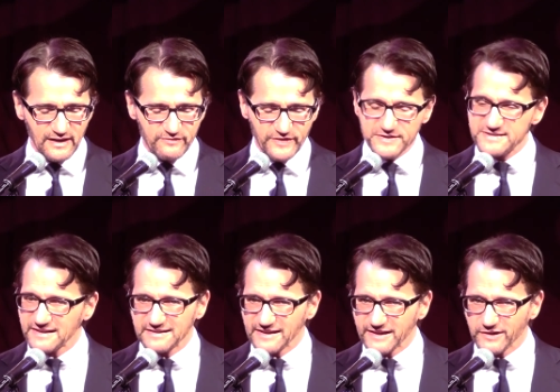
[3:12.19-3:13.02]
Phil
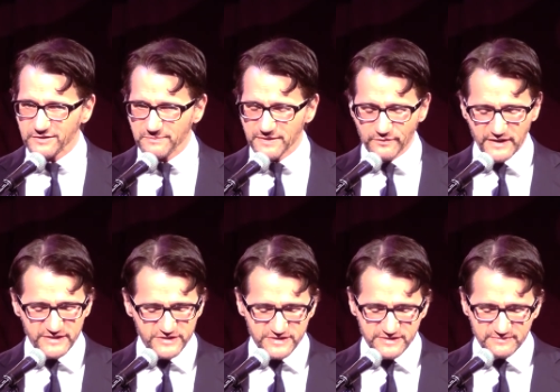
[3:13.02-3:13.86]
suddenly couldn't be
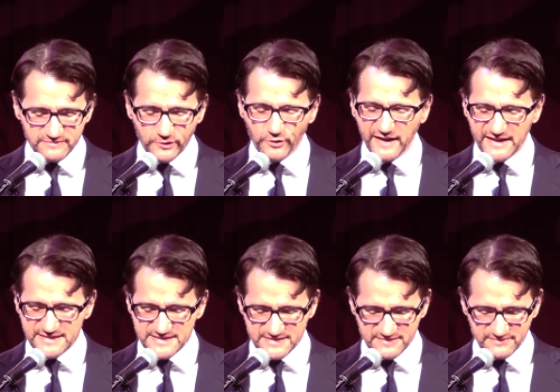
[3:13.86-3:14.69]
reached.
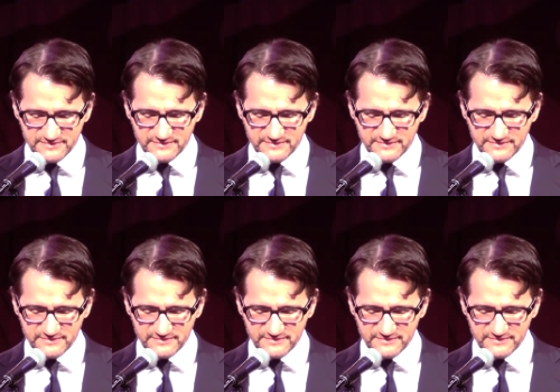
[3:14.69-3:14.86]
Crickets.